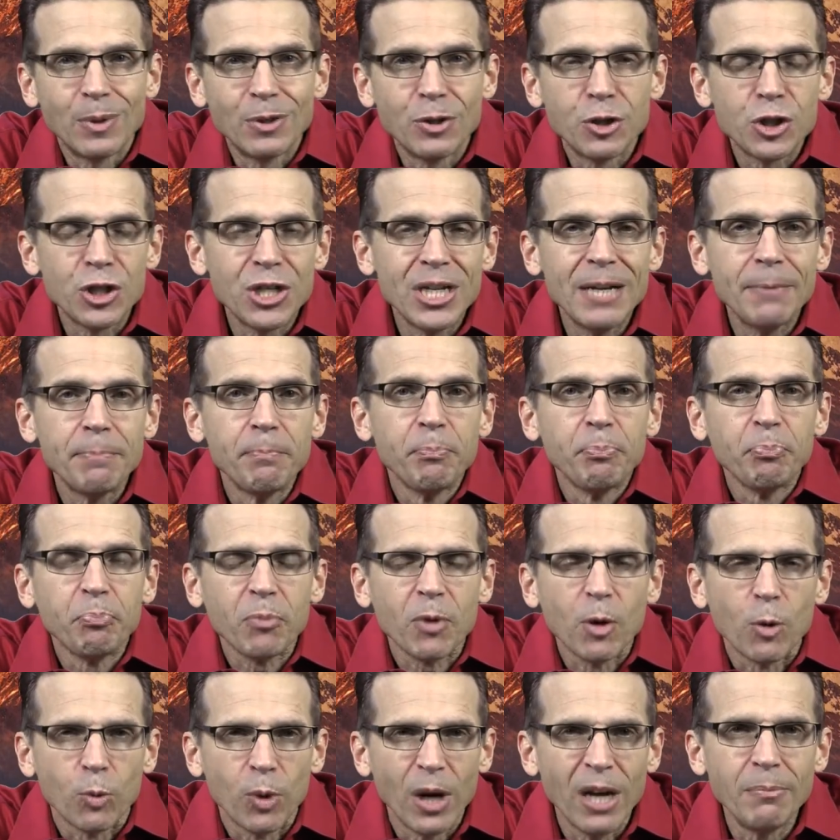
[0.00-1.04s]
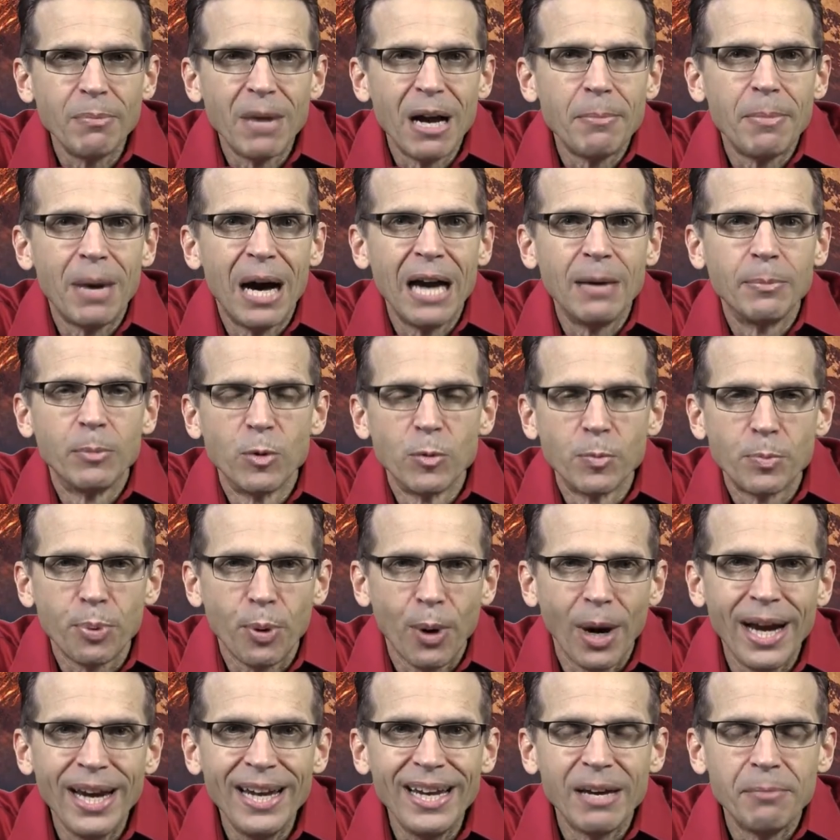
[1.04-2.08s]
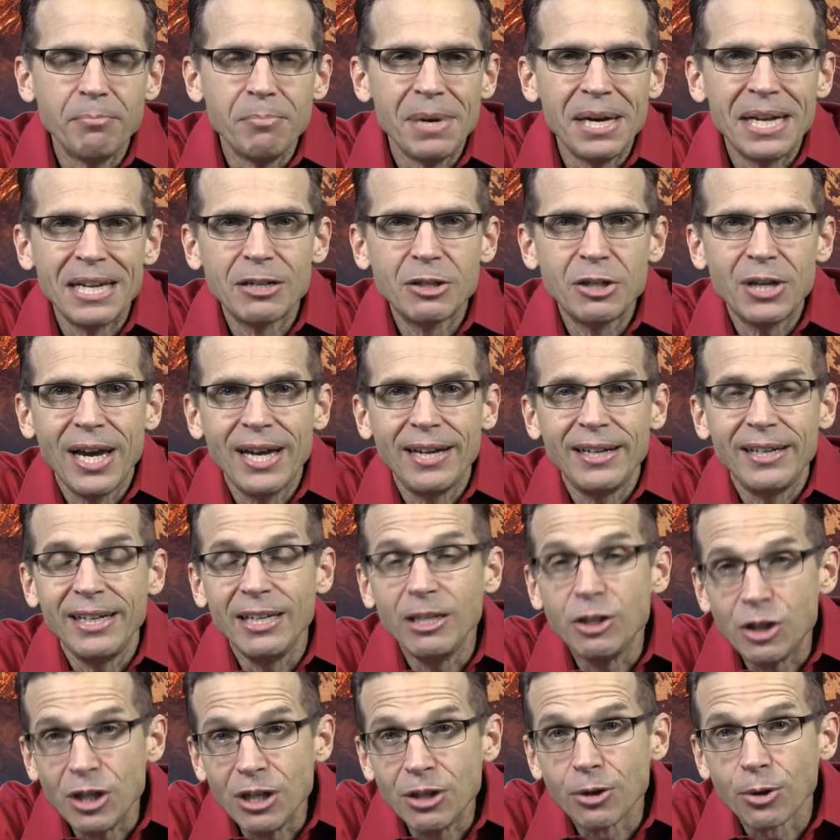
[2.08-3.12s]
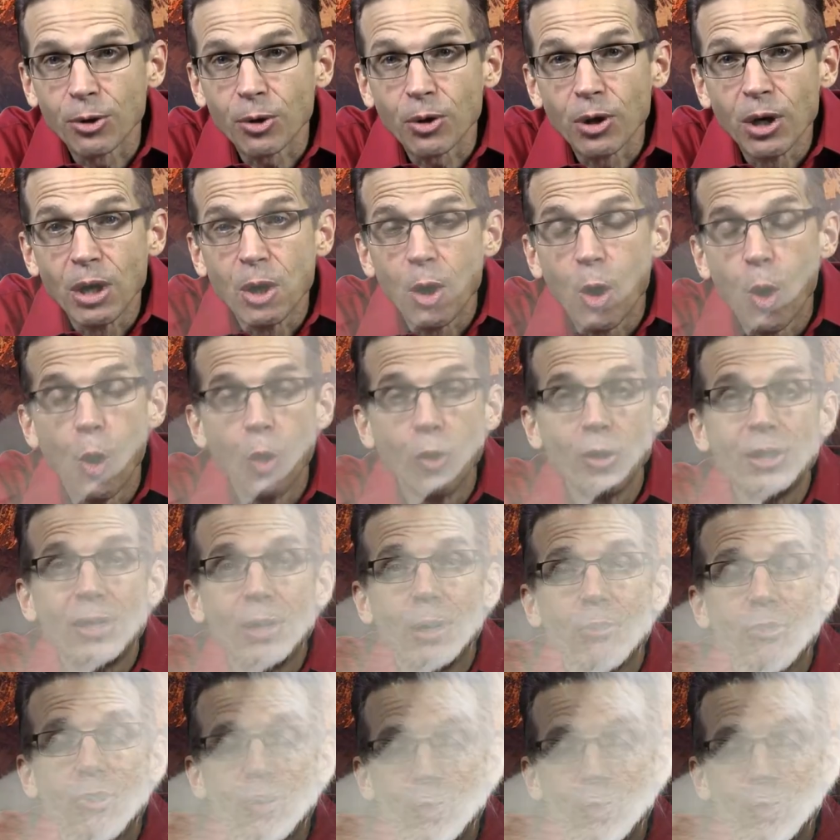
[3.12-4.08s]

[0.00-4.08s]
sit, read my Bible, pray, and meditate, he's either holding on to